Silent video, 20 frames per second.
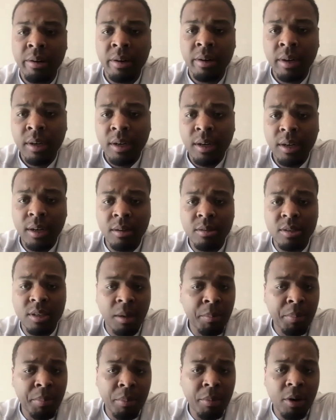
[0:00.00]
Some people
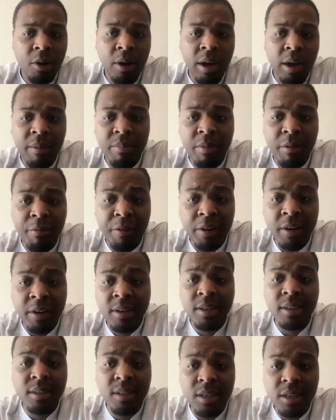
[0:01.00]
don't have the funding to
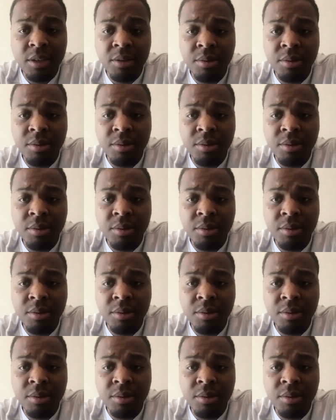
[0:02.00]
do it.